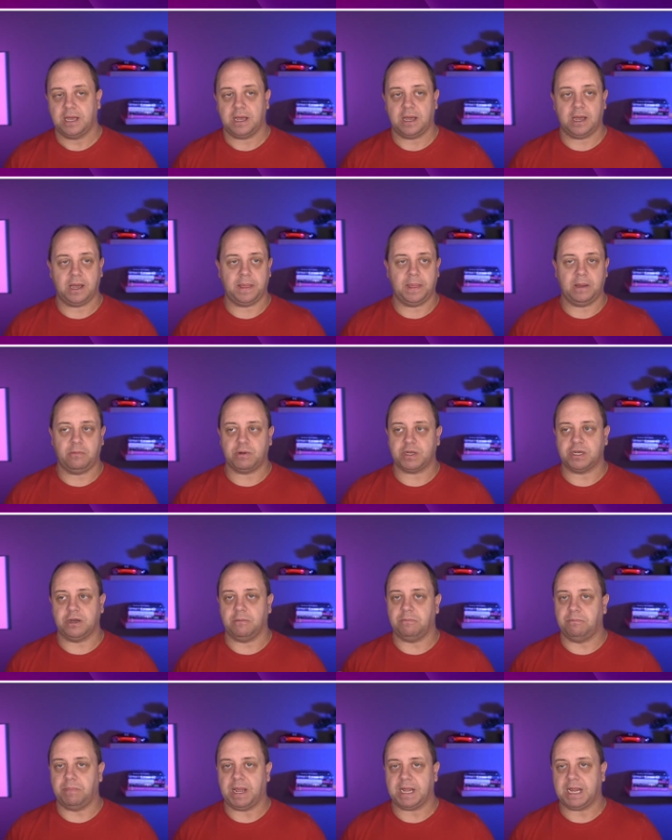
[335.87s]
uh, that was
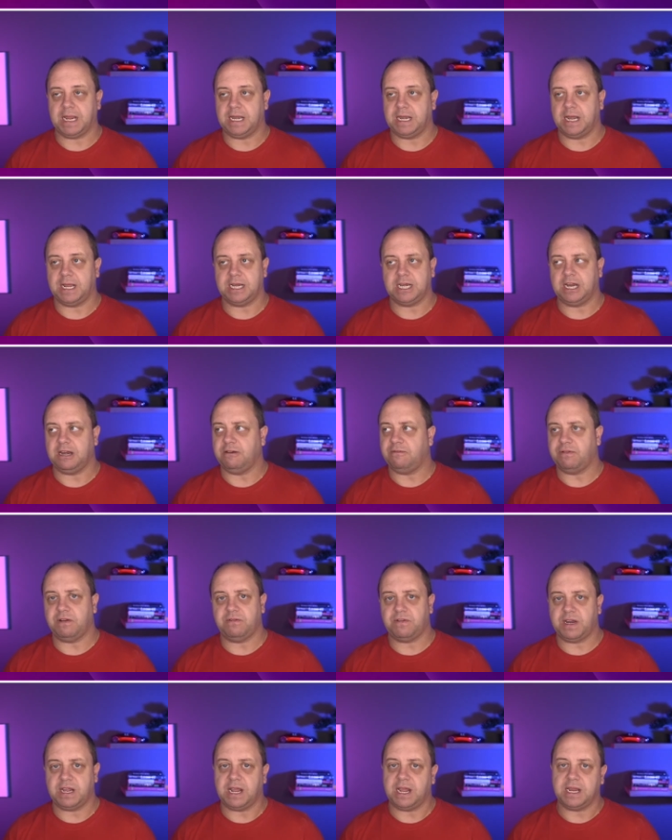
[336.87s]
done back in
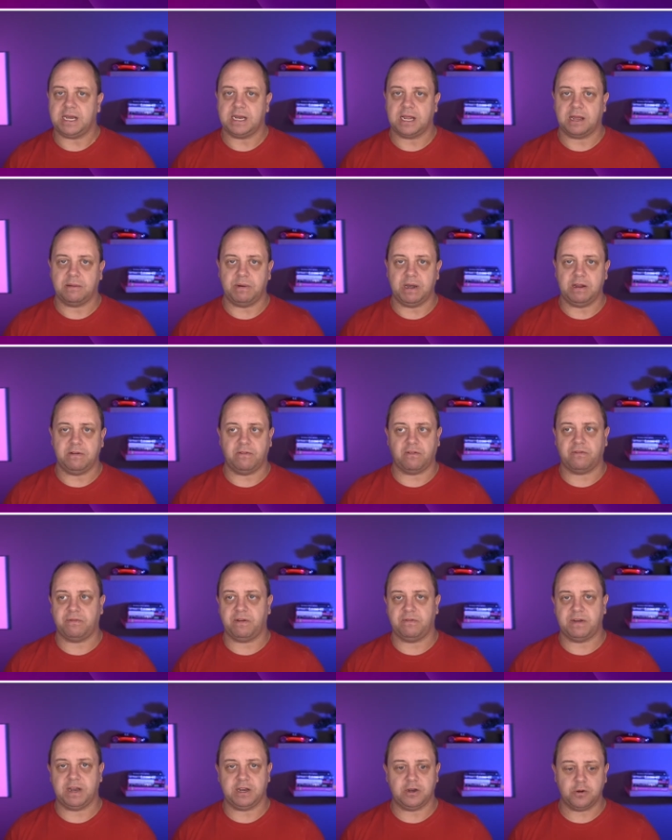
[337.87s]
1958, I believe, or
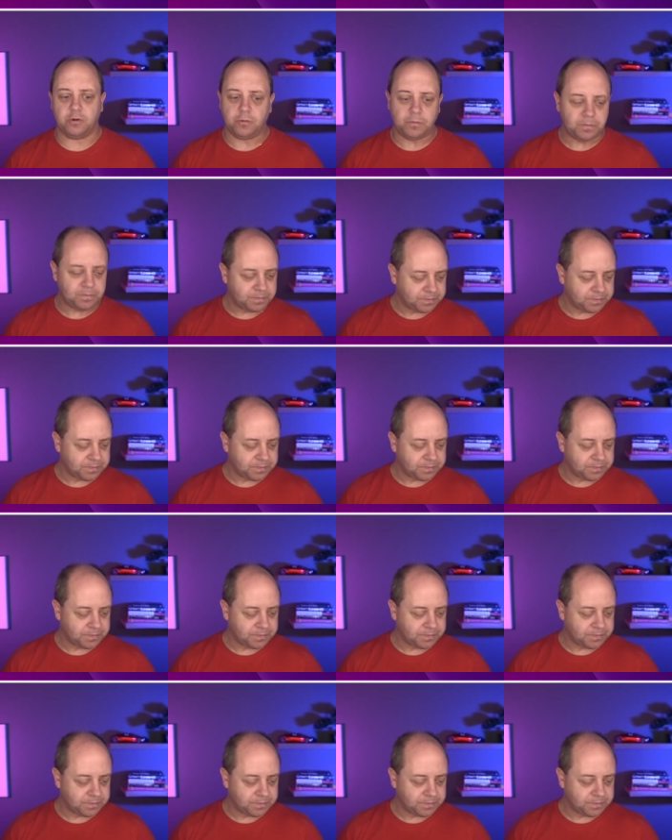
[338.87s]
52.